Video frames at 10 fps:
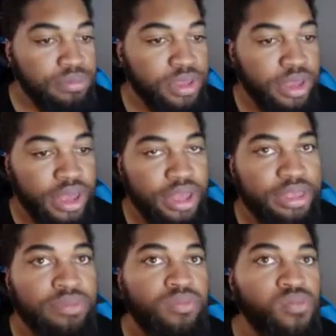
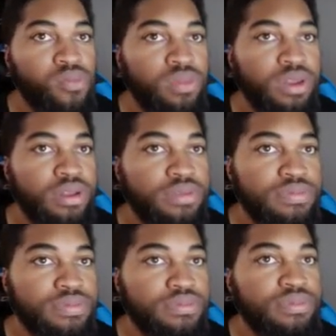Again,
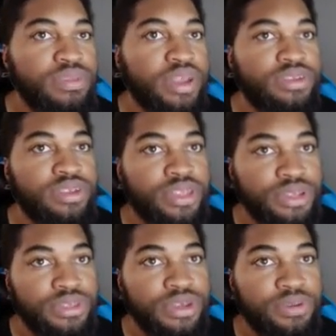that's
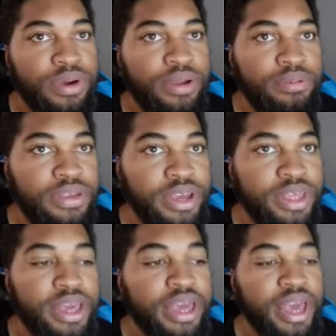another thing where I'm saying,
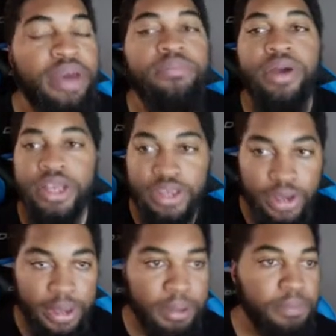like, at my
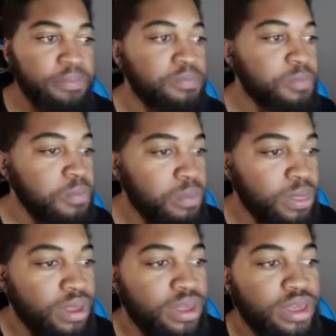job,
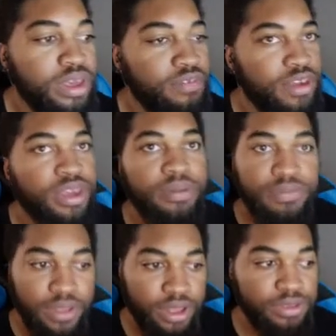if it
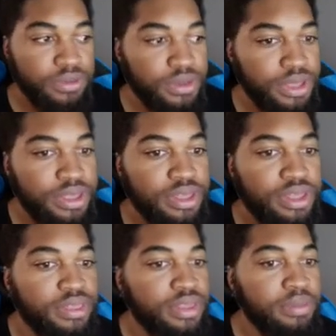comes down to it,
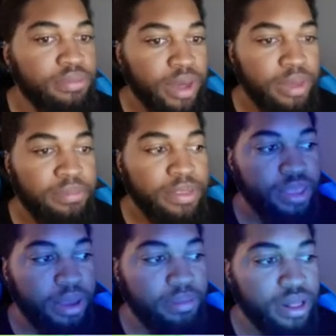they might put
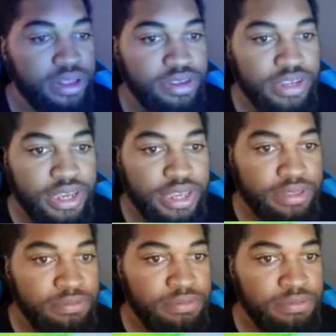that policy in